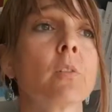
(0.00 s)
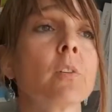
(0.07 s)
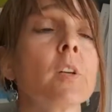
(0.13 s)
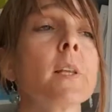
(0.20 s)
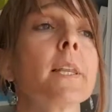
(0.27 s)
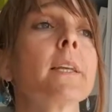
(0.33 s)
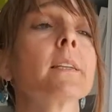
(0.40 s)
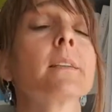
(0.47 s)
on
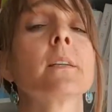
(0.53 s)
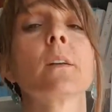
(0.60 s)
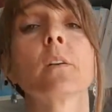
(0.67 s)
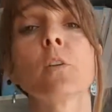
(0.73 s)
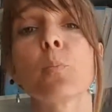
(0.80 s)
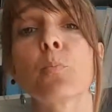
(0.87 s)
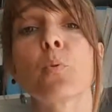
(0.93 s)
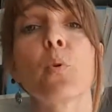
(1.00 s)
your LinkedIn,
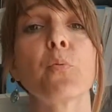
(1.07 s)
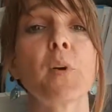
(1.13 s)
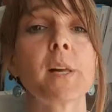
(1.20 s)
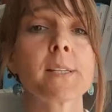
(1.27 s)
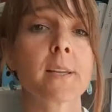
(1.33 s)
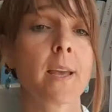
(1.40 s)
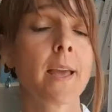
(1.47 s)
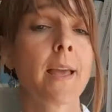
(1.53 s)
on your
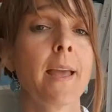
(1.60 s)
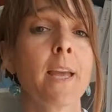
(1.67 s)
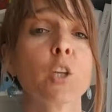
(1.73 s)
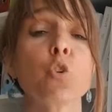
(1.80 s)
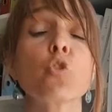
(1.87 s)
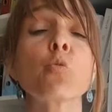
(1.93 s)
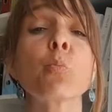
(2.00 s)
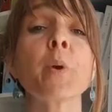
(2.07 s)
profiles,
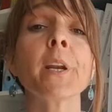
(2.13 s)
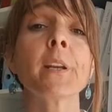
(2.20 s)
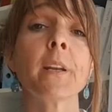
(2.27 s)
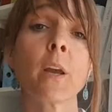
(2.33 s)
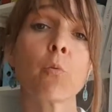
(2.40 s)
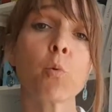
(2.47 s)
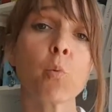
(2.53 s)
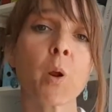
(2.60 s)
you spread it
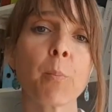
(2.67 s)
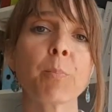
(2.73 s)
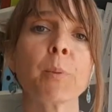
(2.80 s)
everywhere,